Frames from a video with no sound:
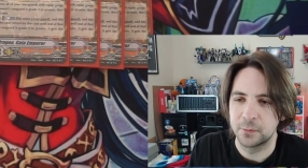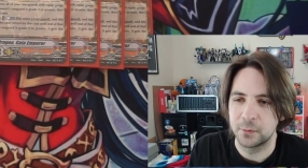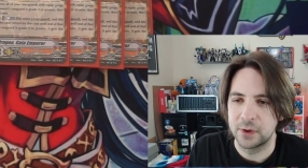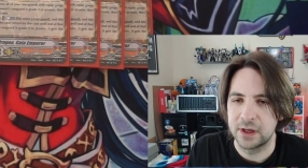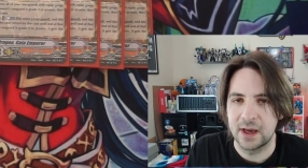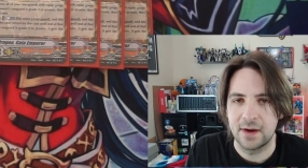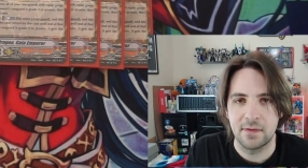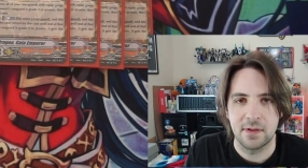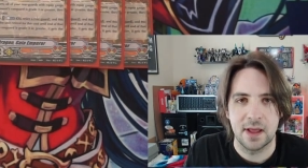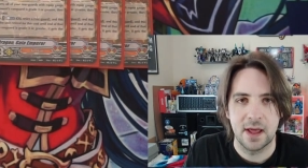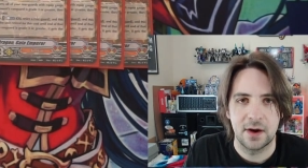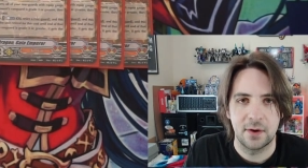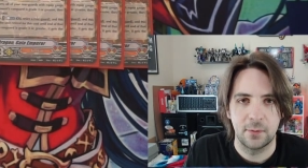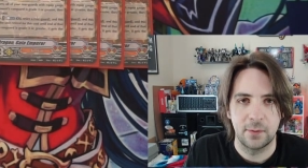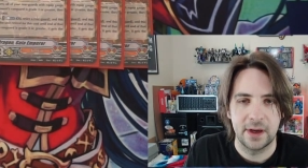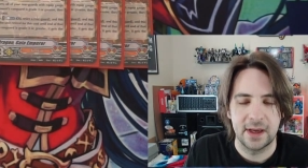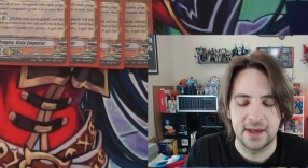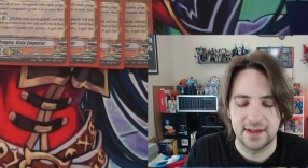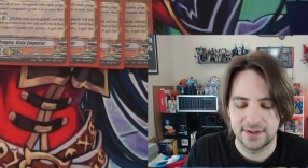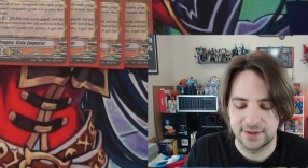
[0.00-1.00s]
We have a lot of
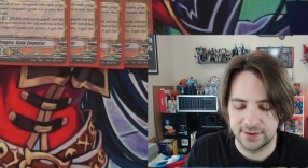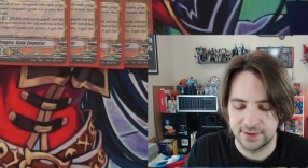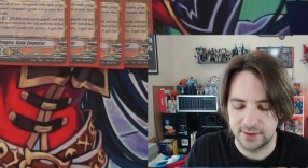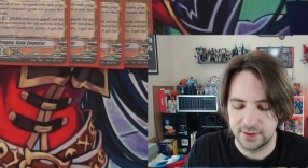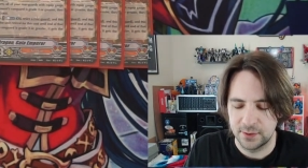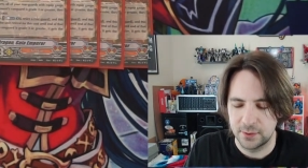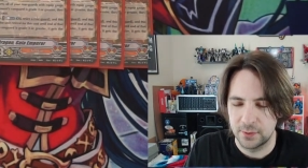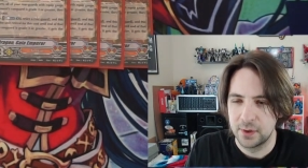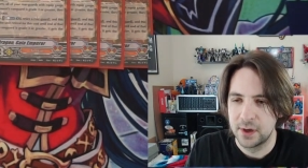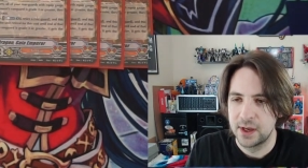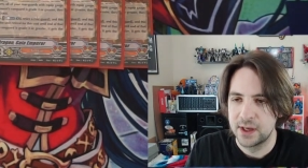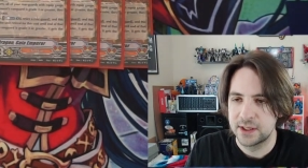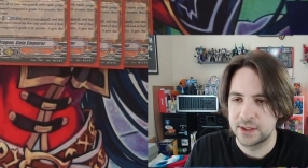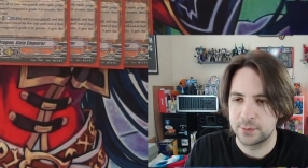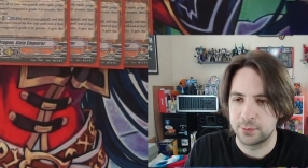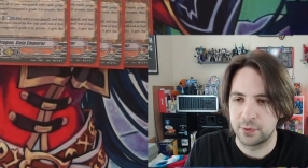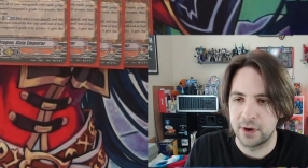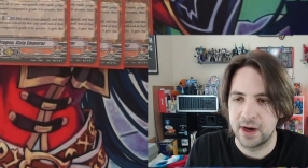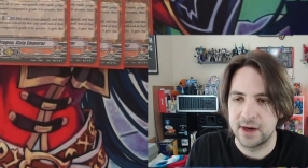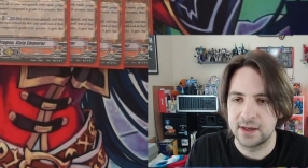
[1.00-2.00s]
ways to
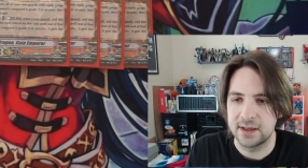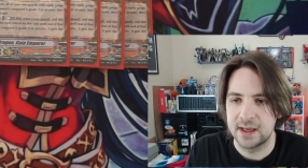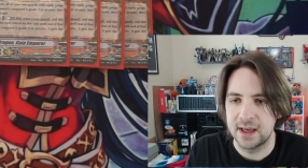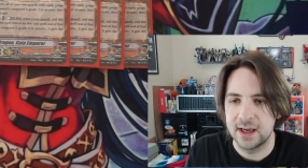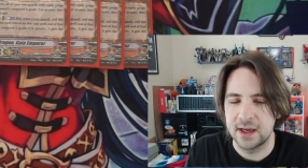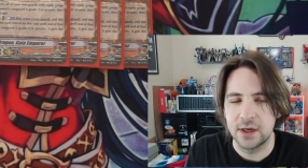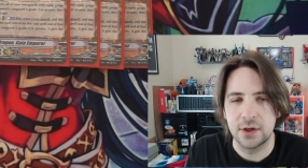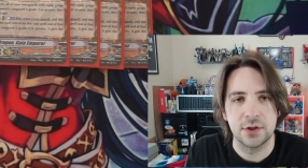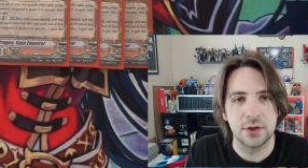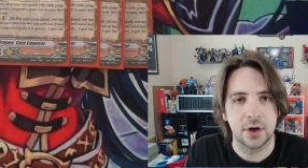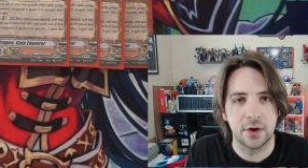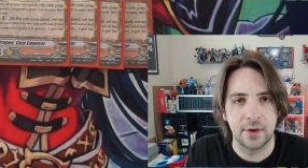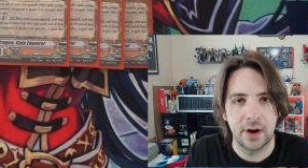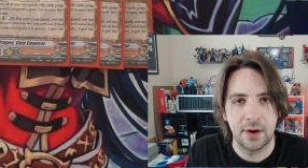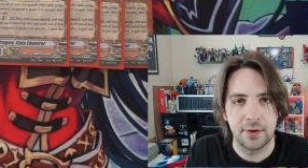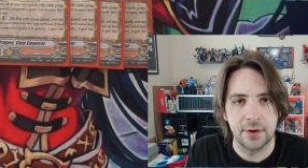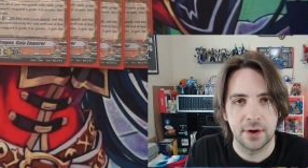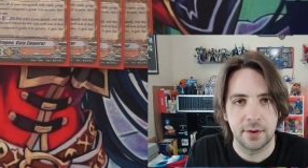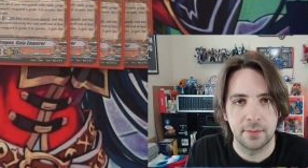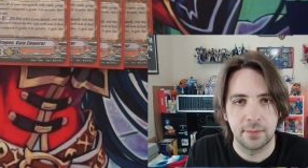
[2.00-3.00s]
spread gauge
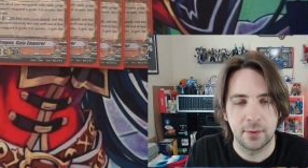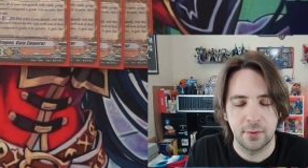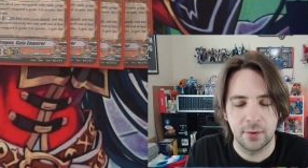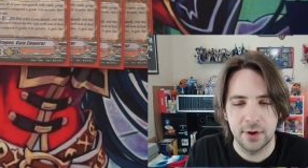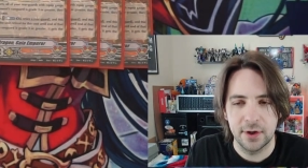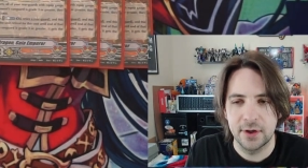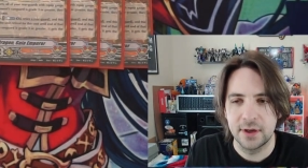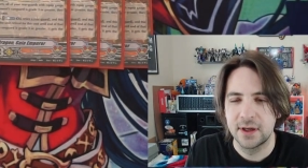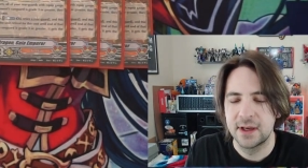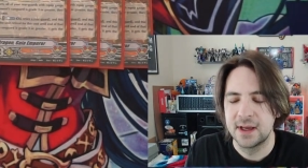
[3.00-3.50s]
around our board,